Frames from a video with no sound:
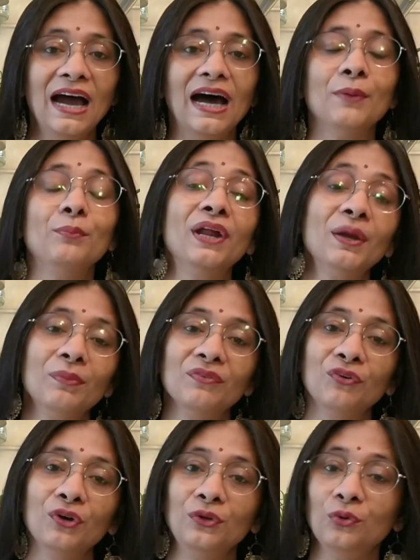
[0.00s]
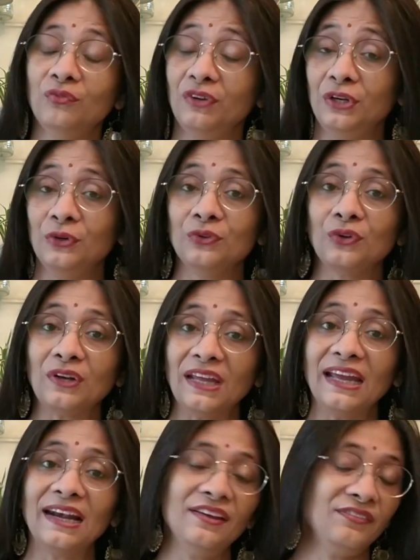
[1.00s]
I bring before you videos on
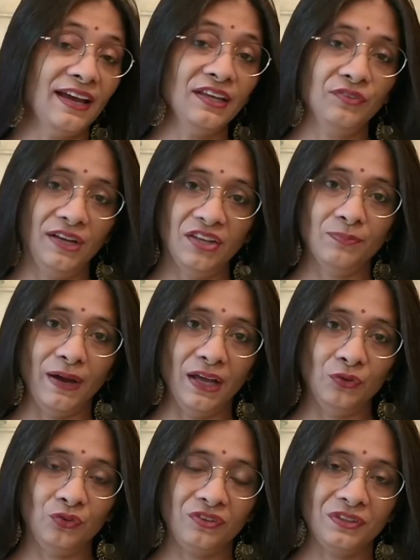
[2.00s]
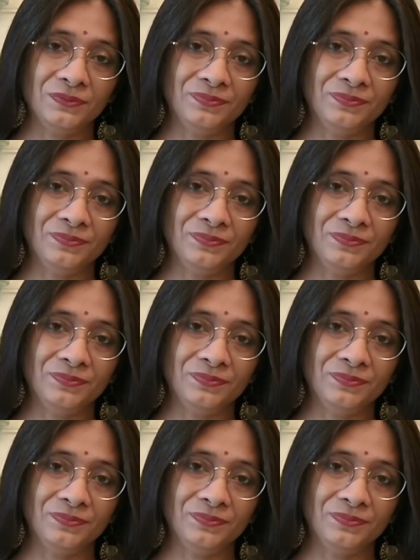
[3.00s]
English as well as biology.